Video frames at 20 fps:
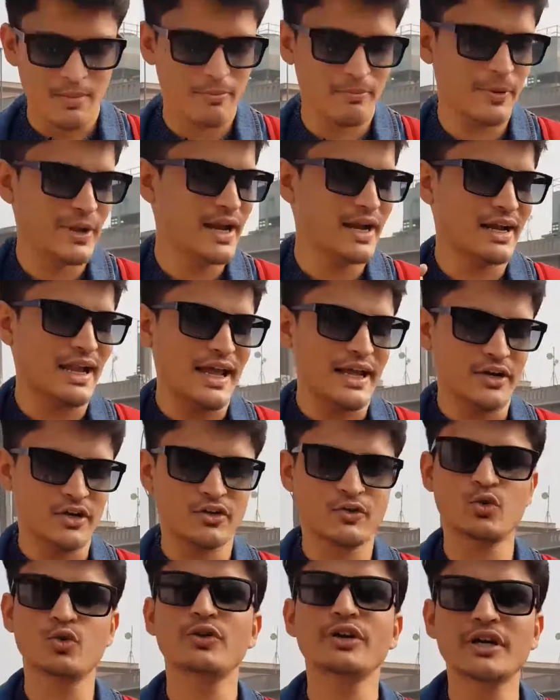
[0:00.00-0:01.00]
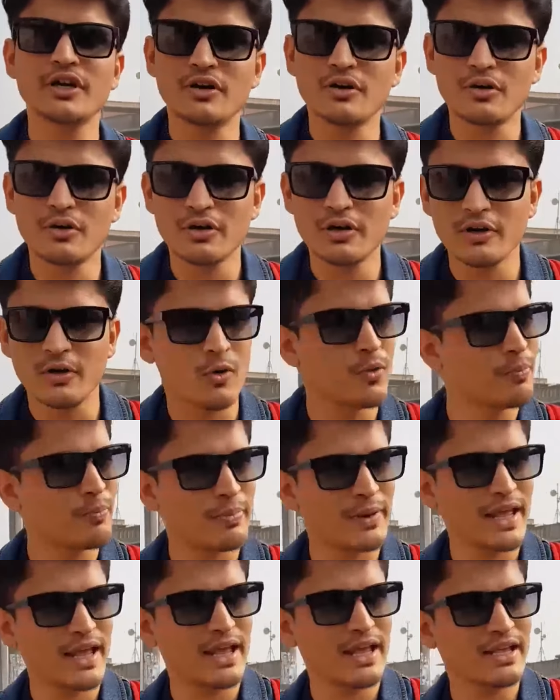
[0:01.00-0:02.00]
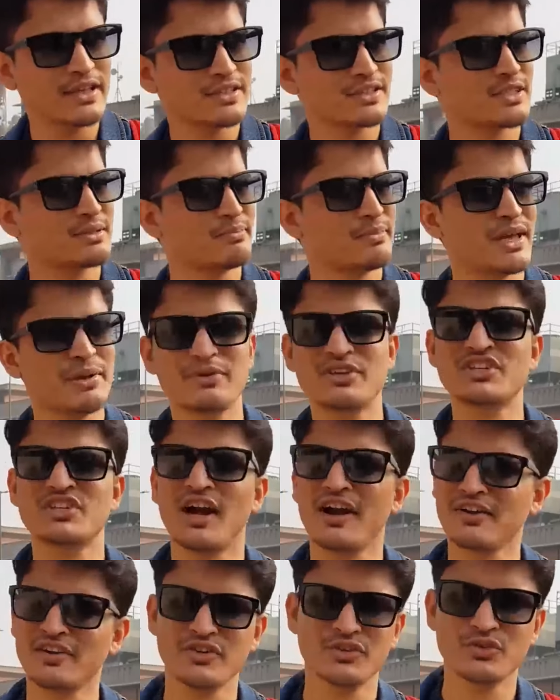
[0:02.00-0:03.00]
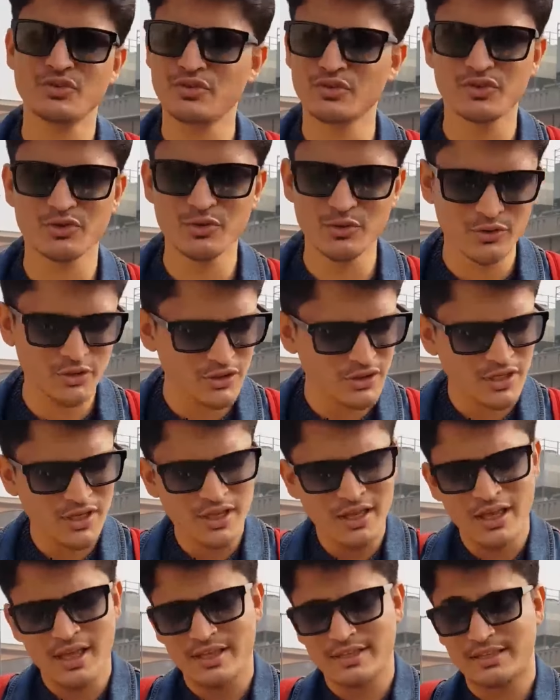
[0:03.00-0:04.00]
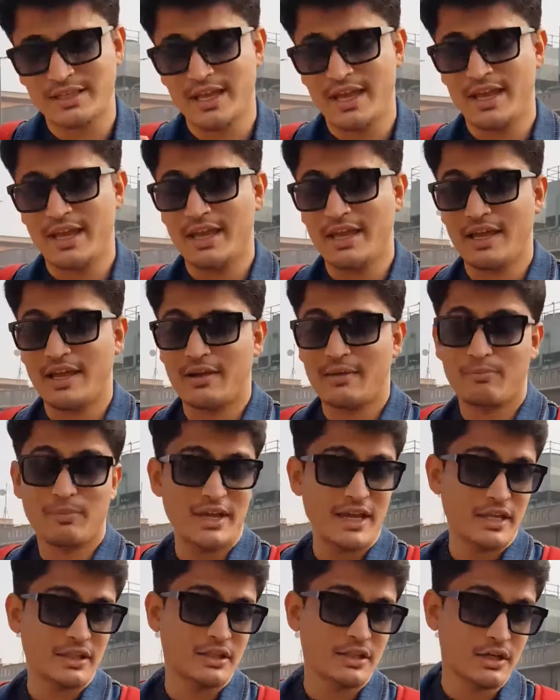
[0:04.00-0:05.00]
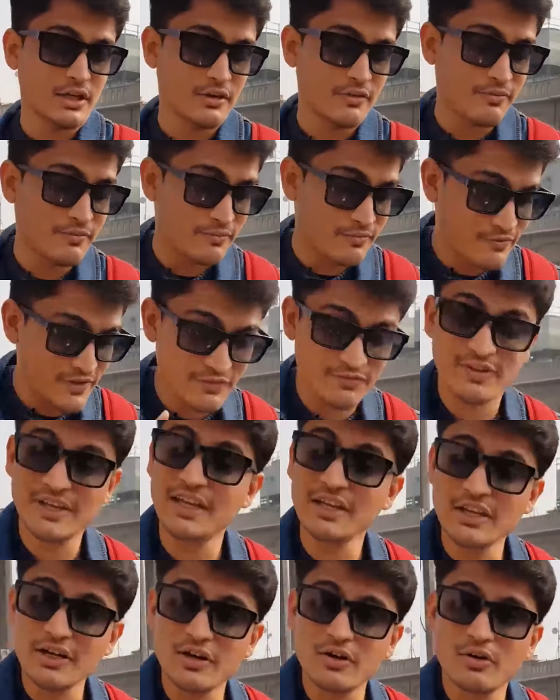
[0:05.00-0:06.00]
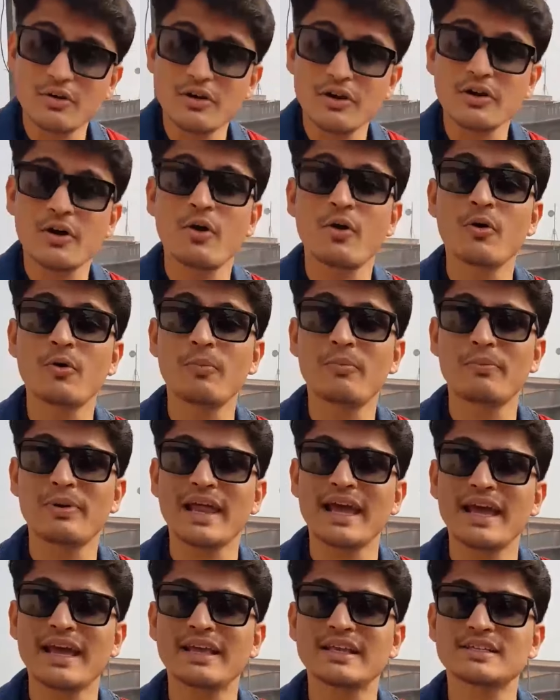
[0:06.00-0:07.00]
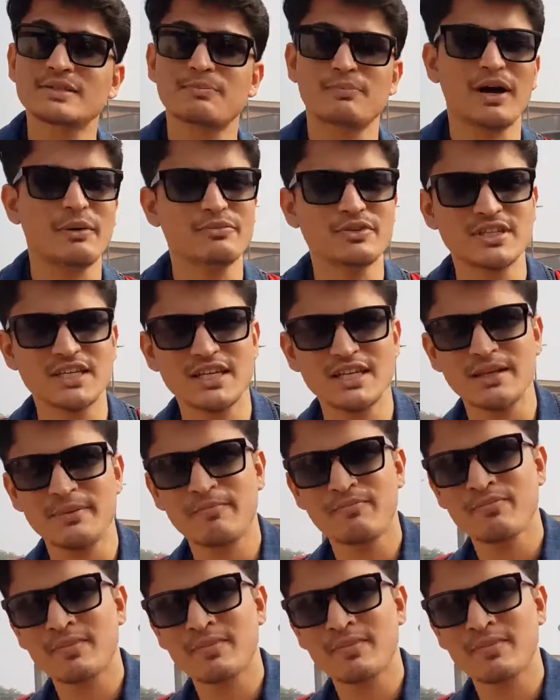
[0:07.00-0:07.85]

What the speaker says: Be it like a 2-year-old who plays Baby Shark da doo doo doo, be it the 15-year-old who plays PUBG,